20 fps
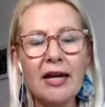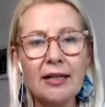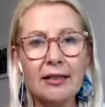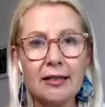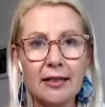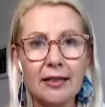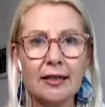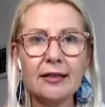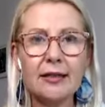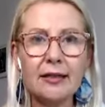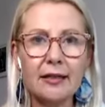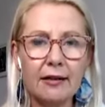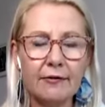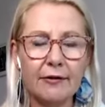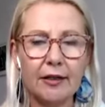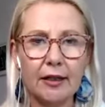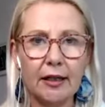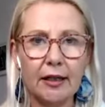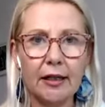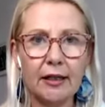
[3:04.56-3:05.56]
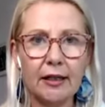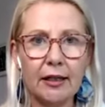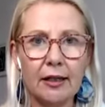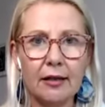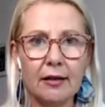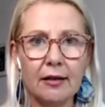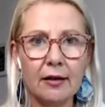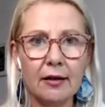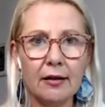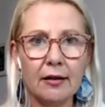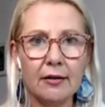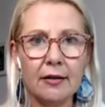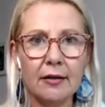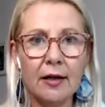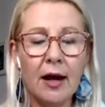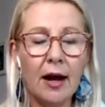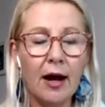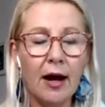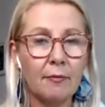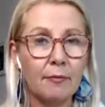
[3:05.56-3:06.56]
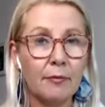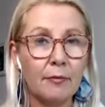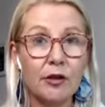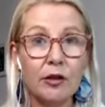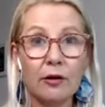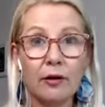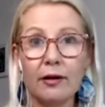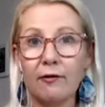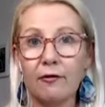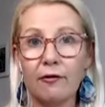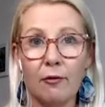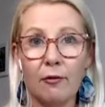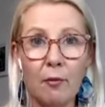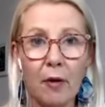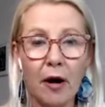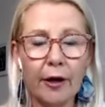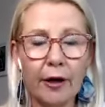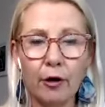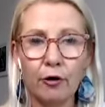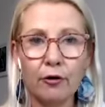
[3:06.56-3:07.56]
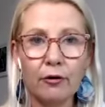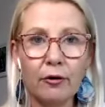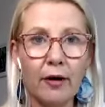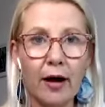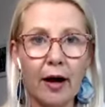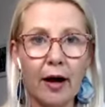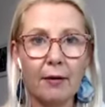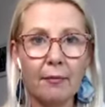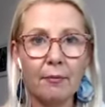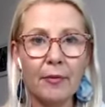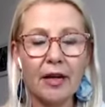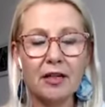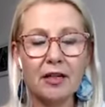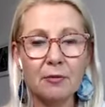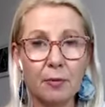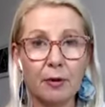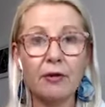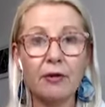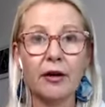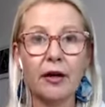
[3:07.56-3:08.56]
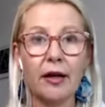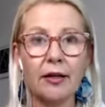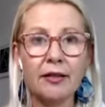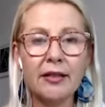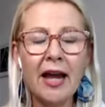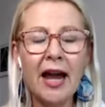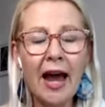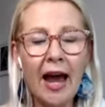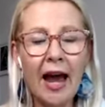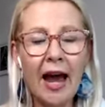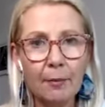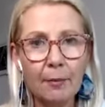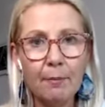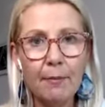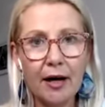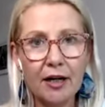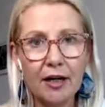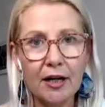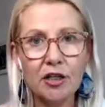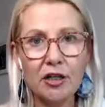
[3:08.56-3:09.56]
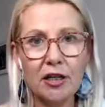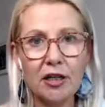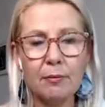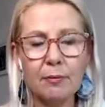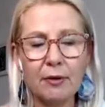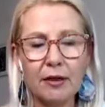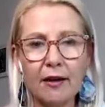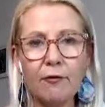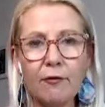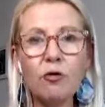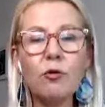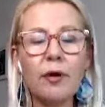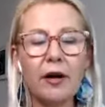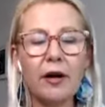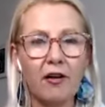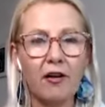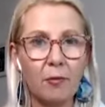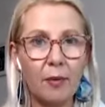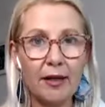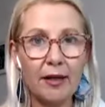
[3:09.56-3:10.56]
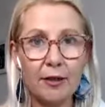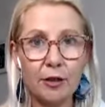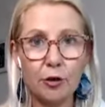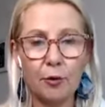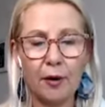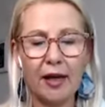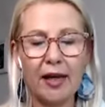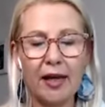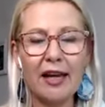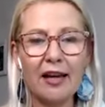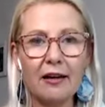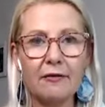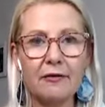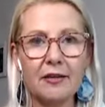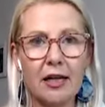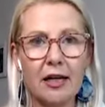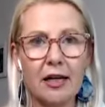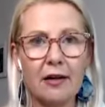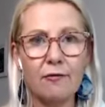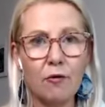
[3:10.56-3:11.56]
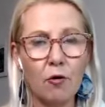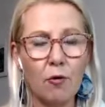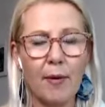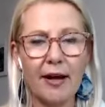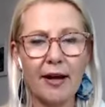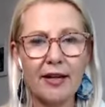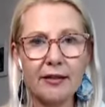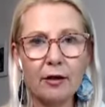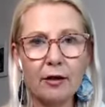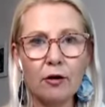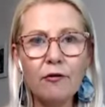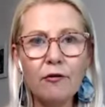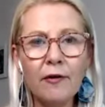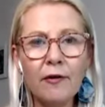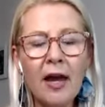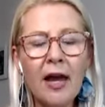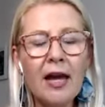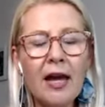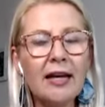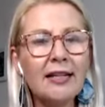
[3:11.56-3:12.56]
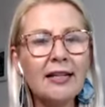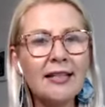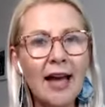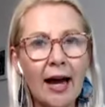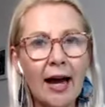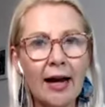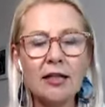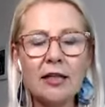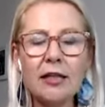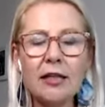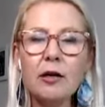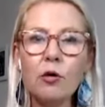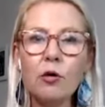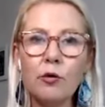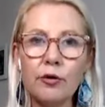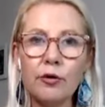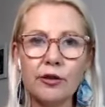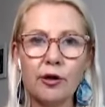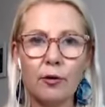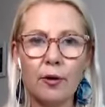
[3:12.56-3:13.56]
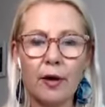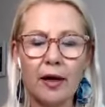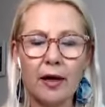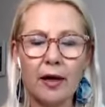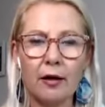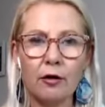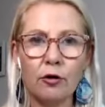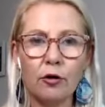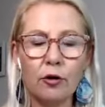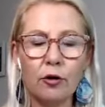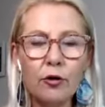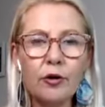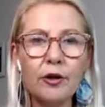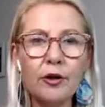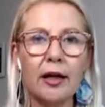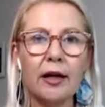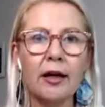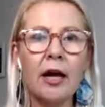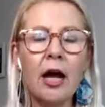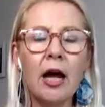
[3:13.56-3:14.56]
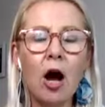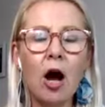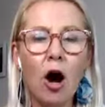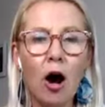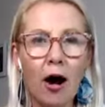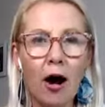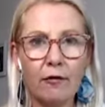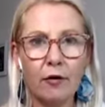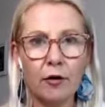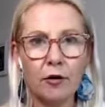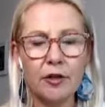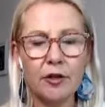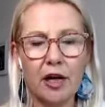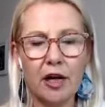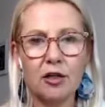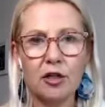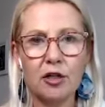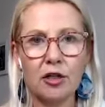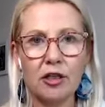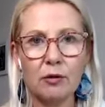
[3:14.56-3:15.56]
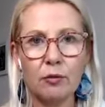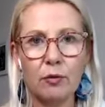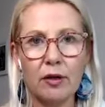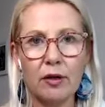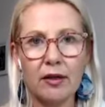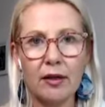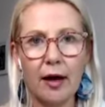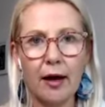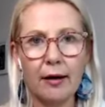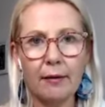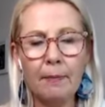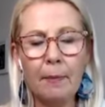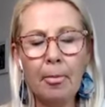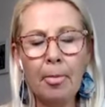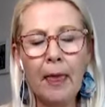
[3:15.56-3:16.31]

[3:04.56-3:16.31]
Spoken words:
it does definitely clear things, certainly from my own experience at a much deeper level when I've been doing EFT for myself, is actually also including eye rotations with that.